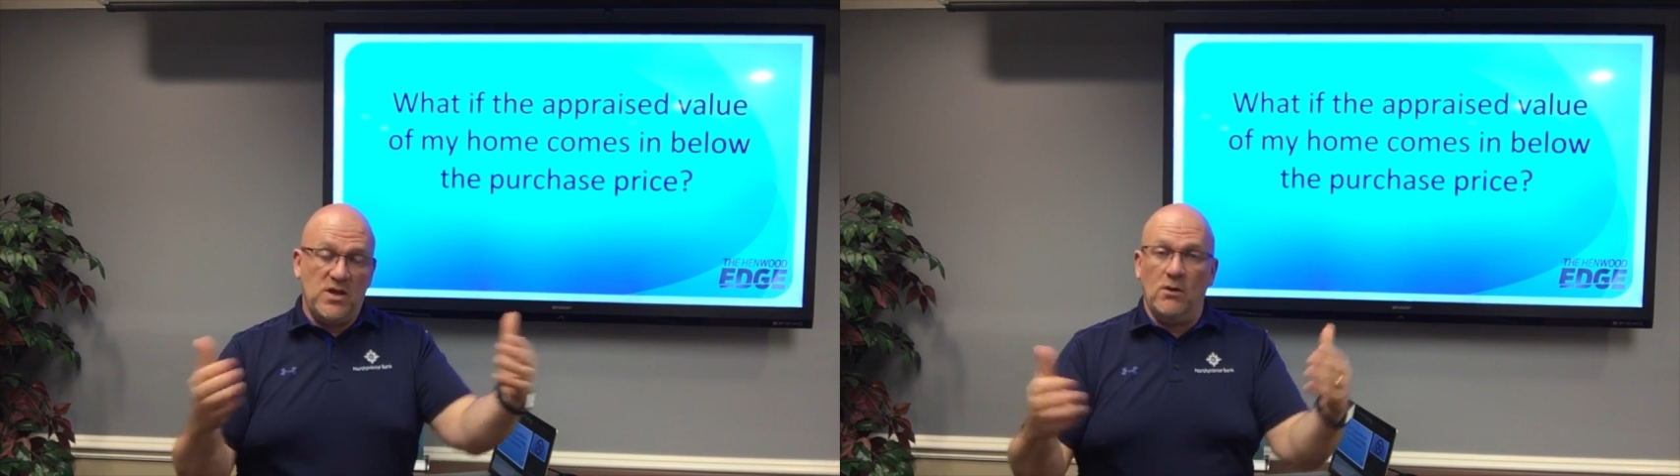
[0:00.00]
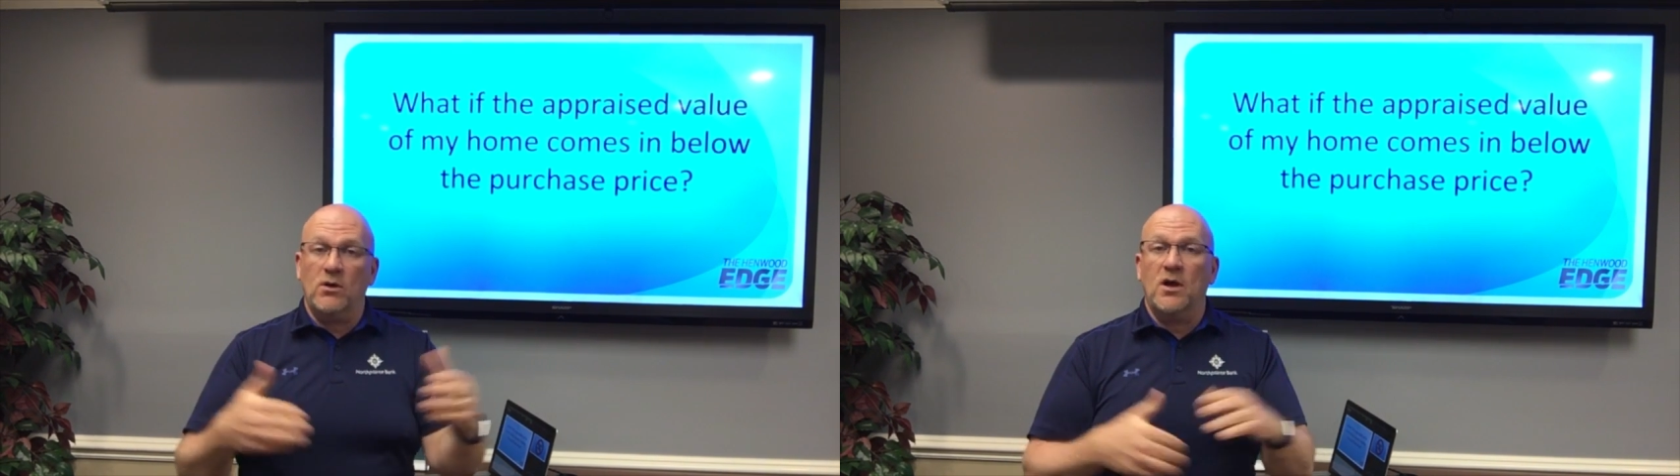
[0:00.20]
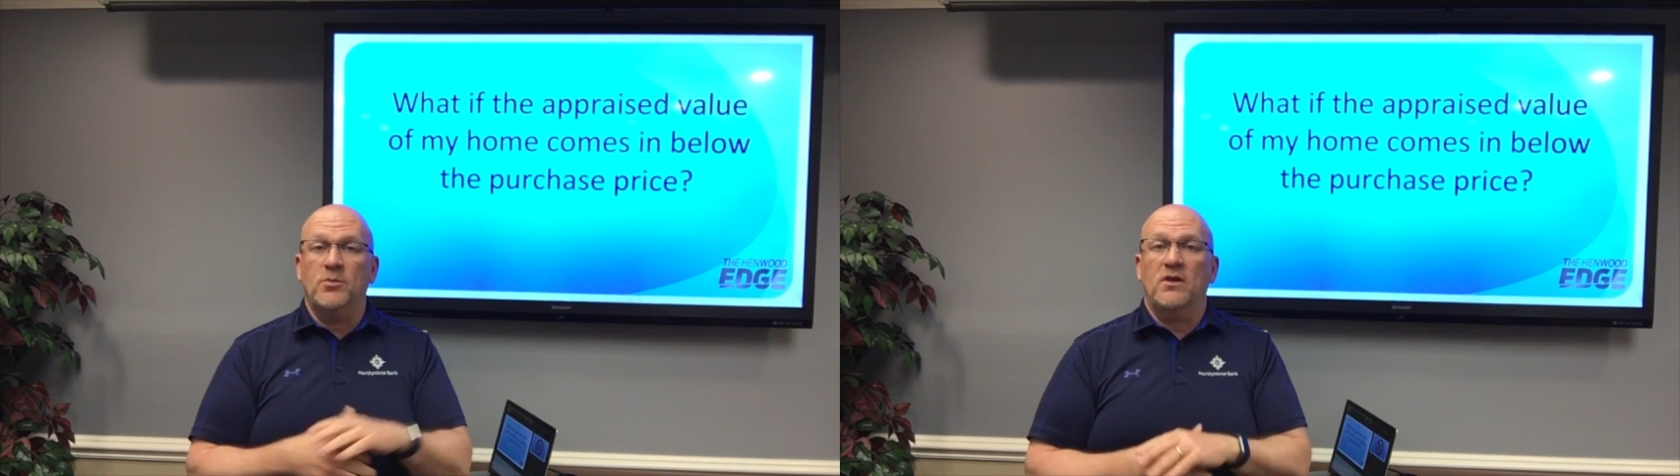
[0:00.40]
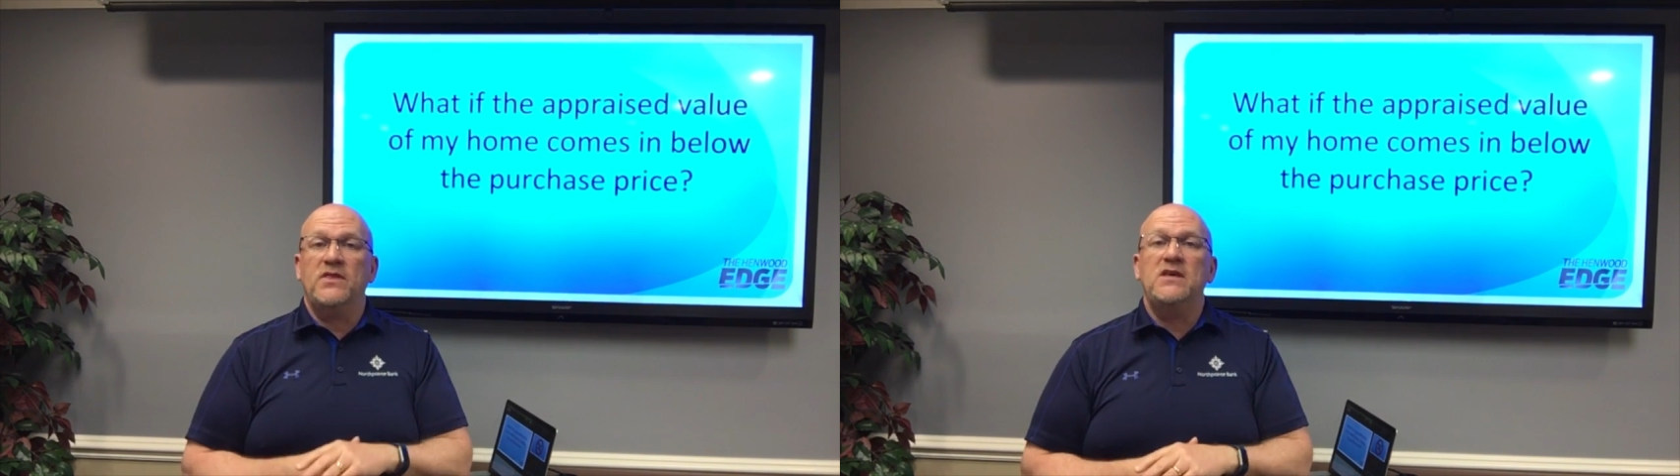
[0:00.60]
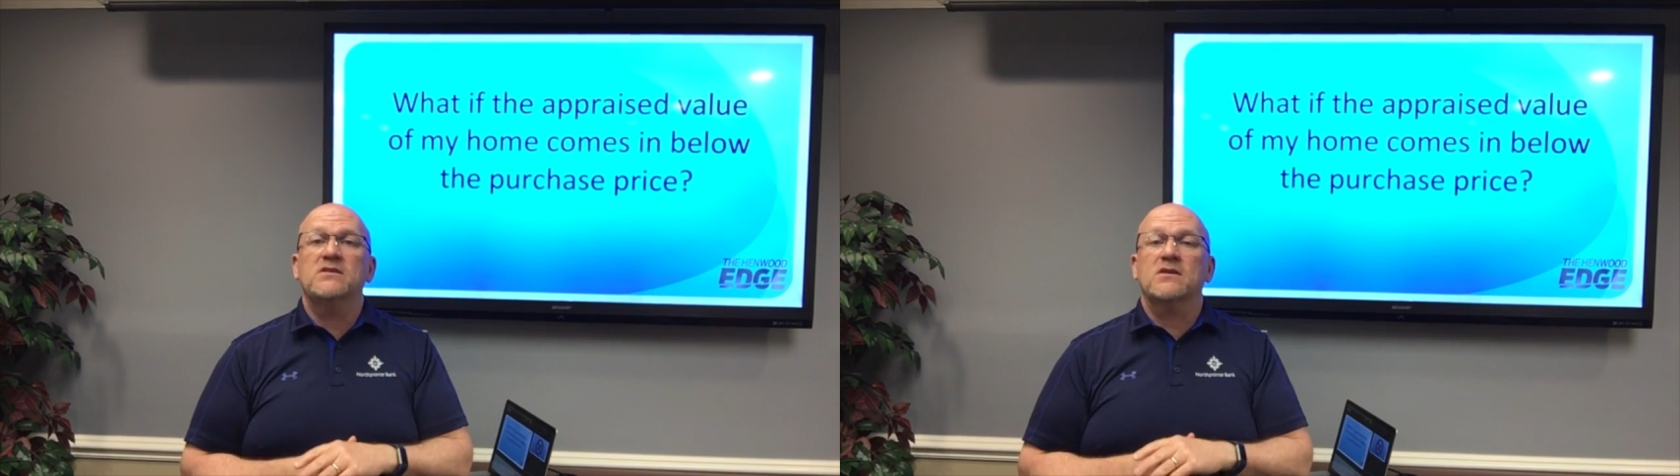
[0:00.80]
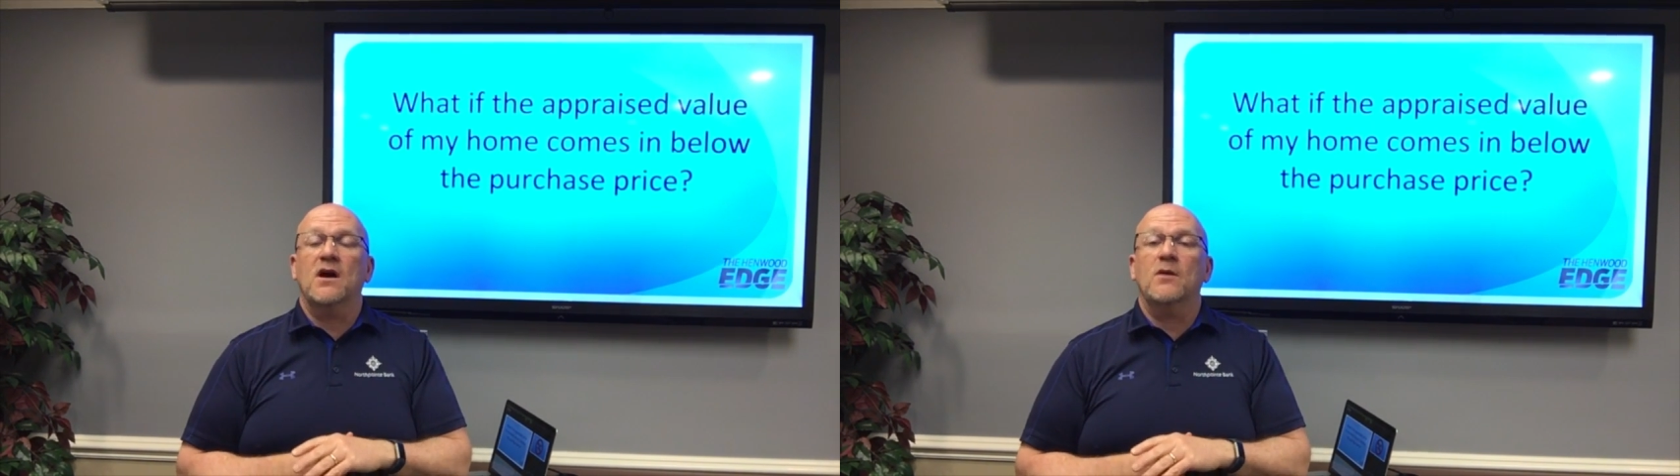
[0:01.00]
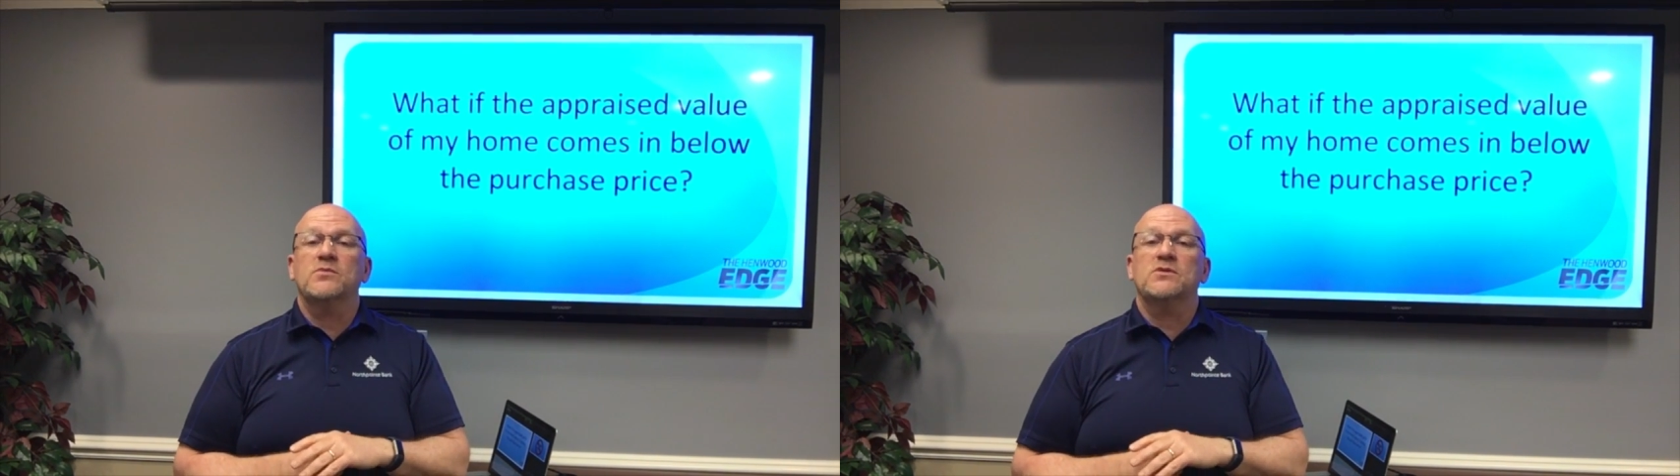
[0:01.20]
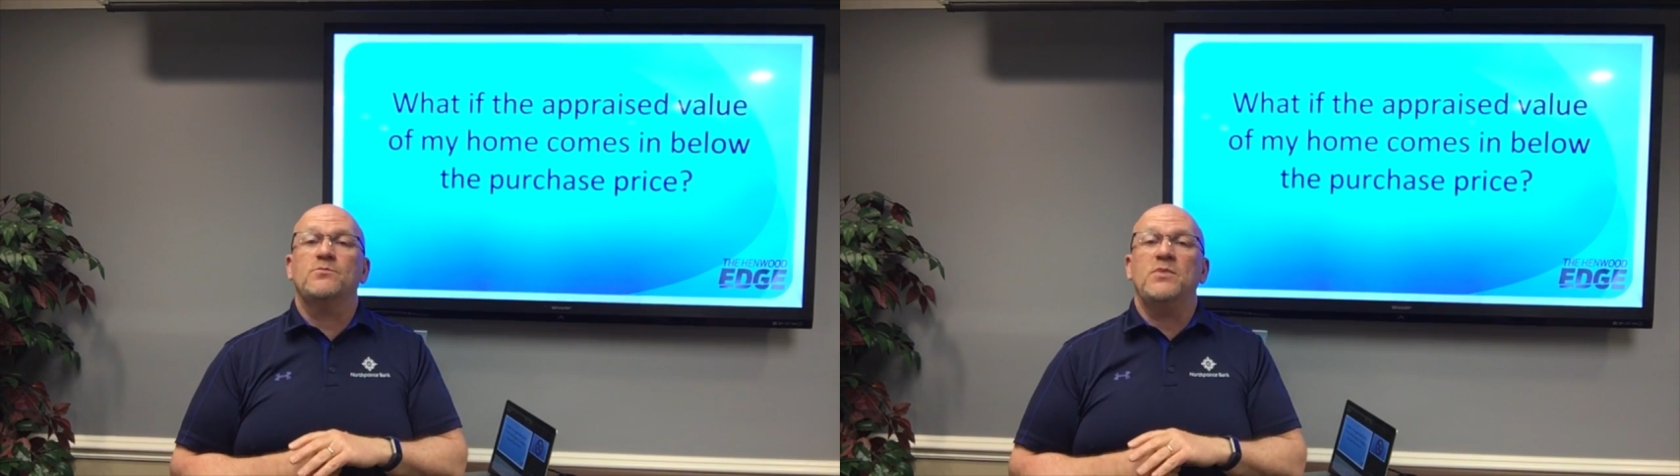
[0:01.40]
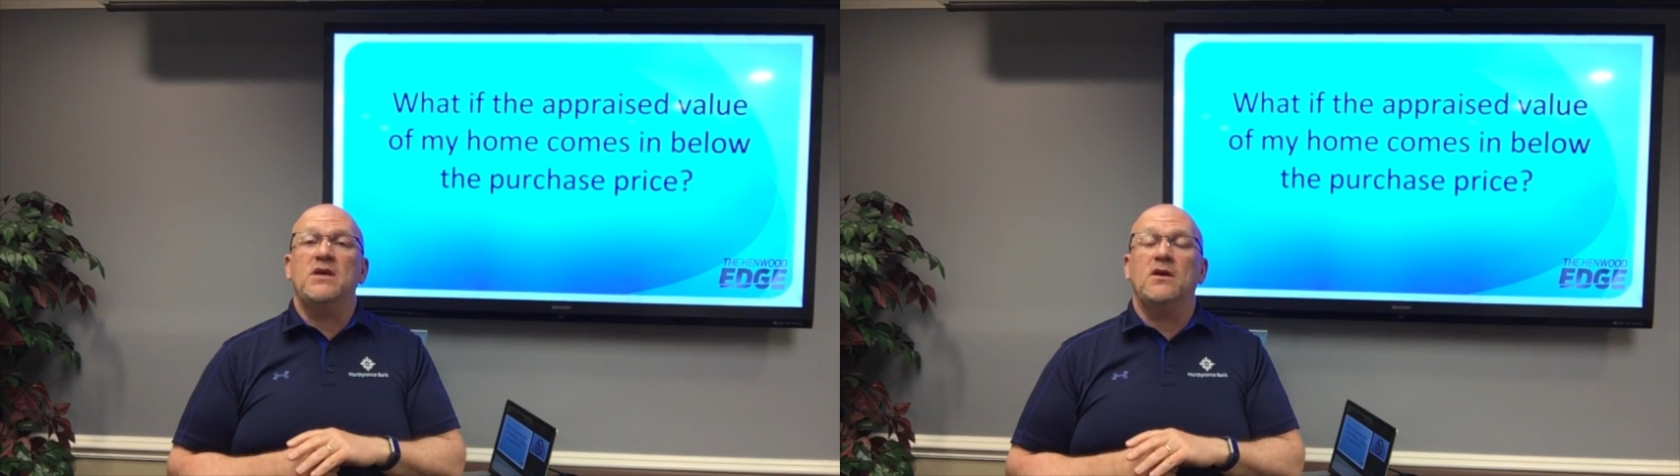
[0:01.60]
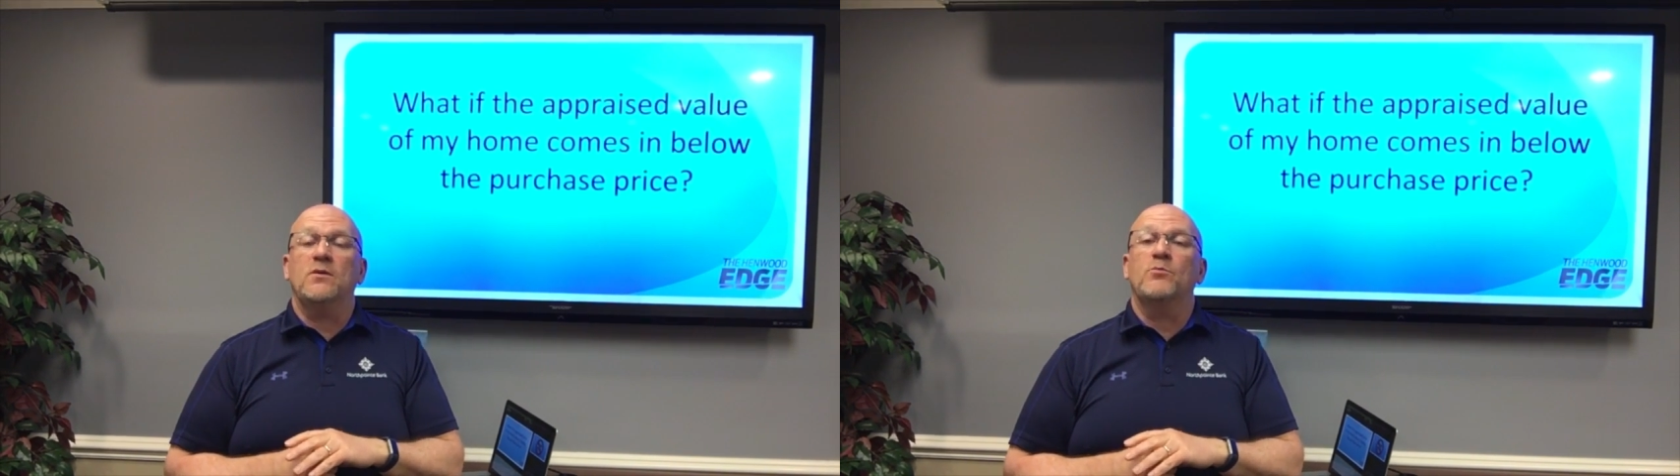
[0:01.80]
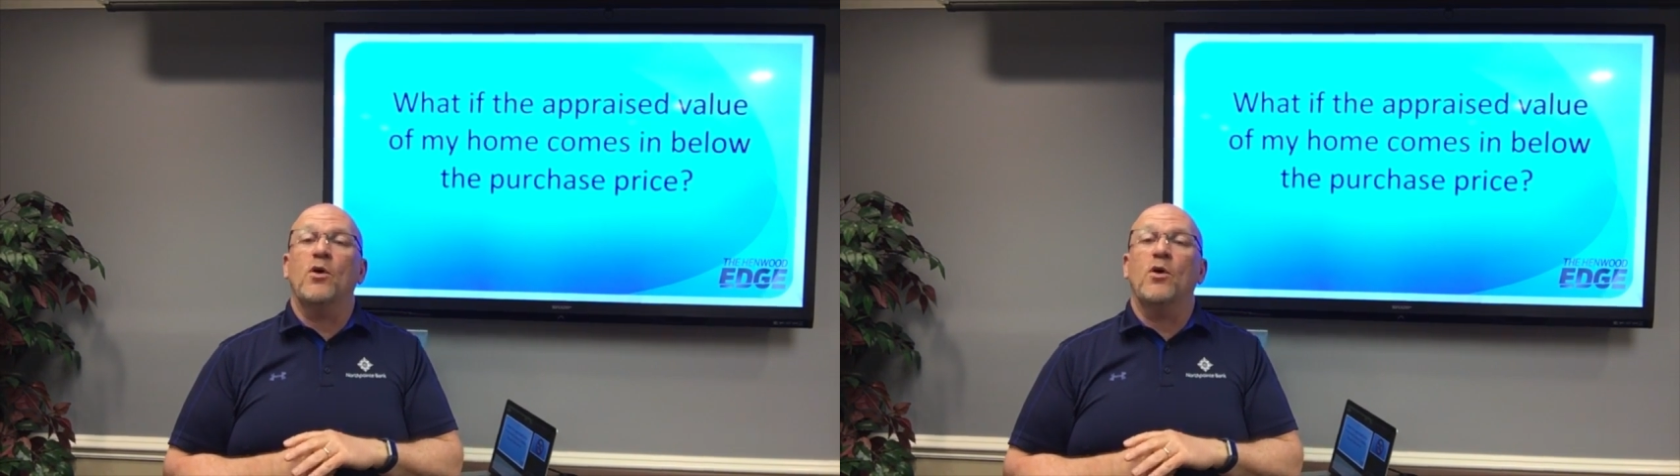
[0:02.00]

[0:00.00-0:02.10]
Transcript: a couple of these comps being